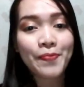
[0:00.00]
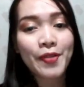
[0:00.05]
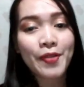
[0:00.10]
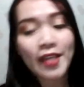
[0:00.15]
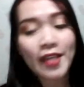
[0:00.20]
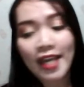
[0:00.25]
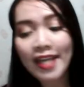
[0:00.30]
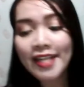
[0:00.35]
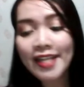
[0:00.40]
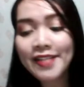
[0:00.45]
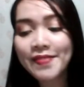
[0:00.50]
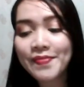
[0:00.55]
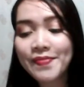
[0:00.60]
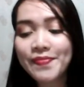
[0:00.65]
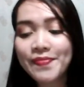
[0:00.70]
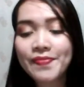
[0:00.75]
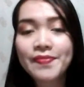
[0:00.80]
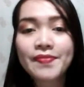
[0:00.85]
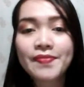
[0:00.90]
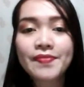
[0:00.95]
Okay?
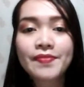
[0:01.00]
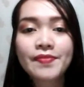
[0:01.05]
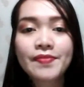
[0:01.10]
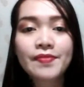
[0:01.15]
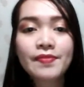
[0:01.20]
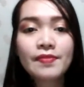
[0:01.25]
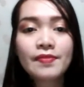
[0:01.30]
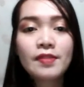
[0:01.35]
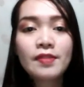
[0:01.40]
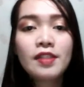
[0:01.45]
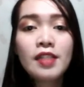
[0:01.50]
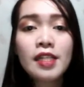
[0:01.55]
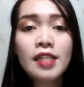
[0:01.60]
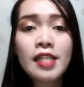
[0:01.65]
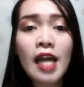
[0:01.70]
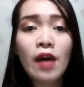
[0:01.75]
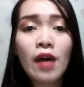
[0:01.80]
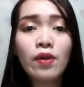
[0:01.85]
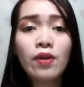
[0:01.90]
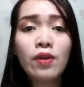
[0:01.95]

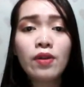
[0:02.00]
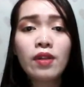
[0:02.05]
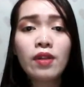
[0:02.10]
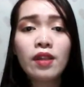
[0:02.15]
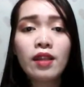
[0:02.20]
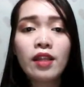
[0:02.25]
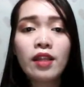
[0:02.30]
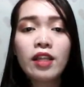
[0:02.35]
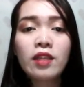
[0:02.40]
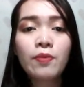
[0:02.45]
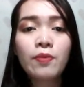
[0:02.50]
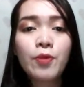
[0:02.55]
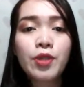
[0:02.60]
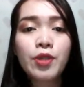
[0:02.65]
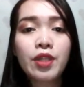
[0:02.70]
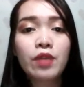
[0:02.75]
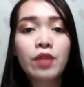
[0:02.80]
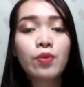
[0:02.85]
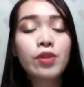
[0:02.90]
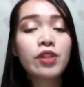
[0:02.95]
Now, let's
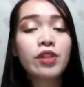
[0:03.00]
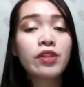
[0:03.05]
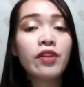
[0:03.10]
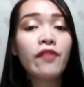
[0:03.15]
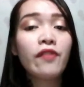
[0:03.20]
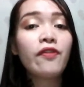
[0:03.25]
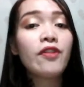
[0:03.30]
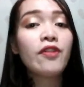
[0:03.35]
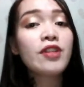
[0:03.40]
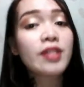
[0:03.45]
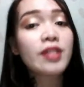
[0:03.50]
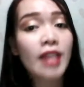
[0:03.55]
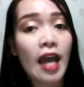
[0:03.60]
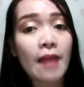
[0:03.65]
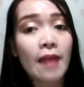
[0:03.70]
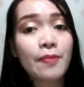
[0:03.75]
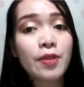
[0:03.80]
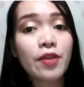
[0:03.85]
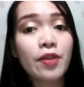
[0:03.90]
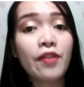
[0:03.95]
proceed with the different
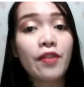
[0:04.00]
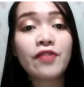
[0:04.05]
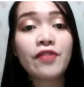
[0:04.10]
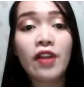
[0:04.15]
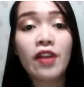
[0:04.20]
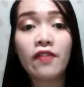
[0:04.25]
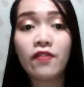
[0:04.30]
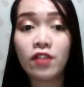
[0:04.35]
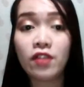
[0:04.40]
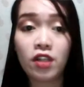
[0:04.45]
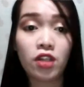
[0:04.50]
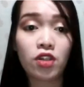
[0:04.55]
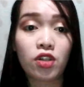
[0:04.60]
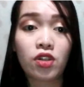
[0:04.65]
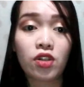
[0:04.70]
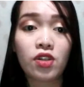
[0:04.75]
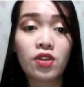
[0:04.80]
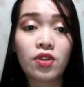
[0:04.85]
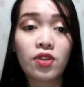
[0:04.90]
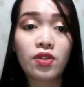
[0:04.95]
types of
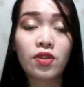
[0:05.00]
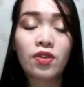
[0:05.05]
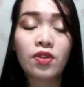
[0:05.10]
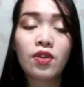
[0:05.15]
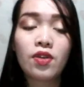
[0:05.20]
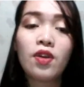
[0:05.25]
definitions.